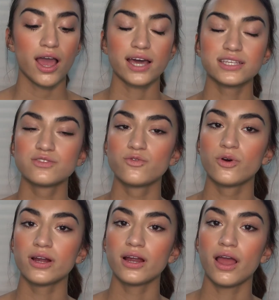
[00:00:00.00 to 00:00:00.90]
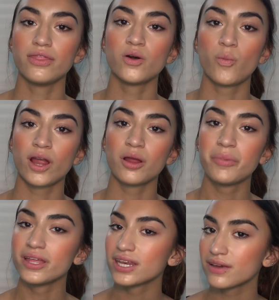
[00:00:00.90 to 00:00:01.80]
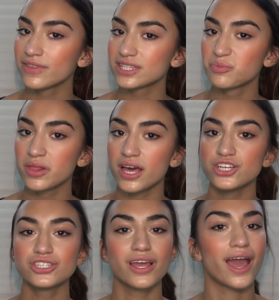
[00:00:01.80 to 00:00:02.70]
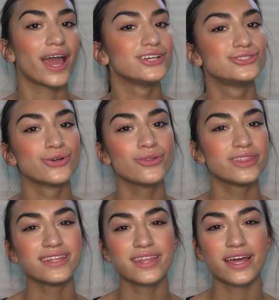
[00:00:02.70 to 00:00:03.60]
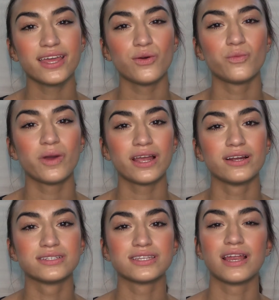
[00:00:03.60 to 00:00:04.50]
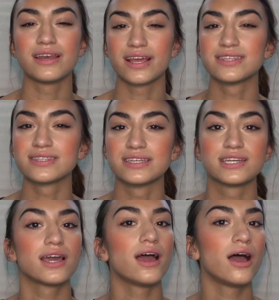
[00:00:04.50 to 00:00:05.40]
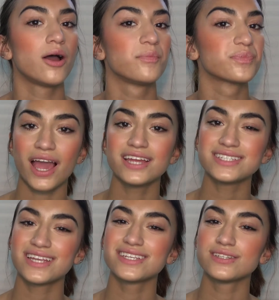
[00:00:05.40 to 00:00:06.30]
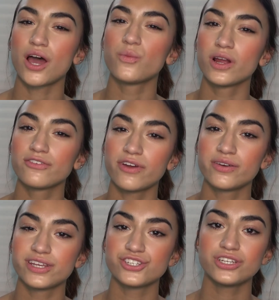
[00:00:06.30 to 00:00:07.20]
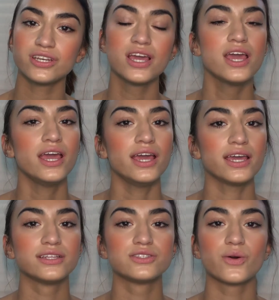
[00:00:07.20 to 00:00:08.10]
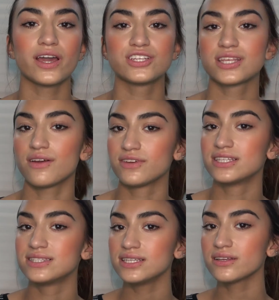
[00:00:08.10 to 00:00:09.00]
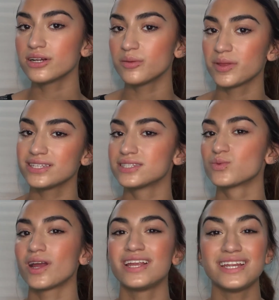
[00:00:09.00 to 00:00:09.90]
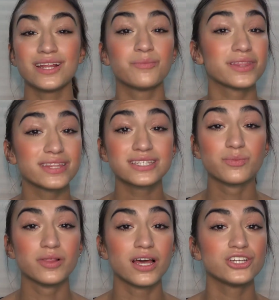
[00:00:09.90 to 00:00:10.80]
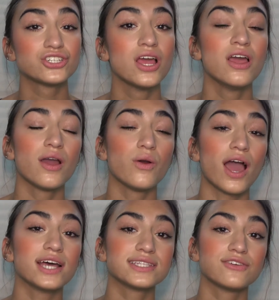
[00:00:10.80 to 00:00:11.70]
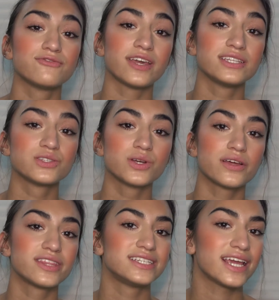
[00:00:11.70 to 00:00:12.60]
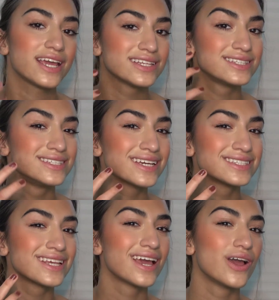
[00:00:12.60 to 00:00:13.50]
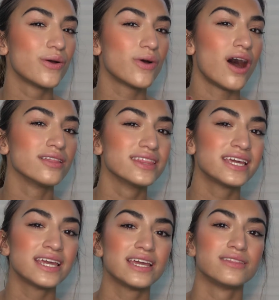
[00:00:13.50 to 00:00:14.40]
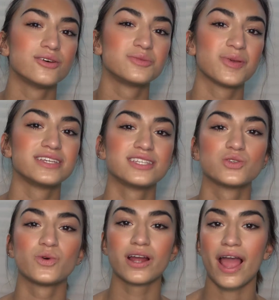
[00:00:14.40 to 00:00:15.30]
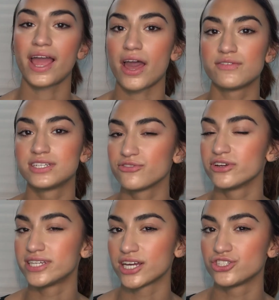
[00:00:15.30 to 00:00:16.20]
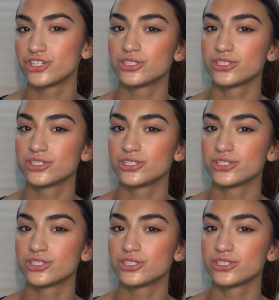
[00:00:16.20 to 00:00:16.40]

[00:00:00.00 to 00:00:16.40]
As for the wearability of this blush, I don't think that it wears nicely. I tend to not wear foundation, and so I just have concealer in places where I need it, but this blush, as it fades throughout the day, it sticks oddly in those places where I have a different texture.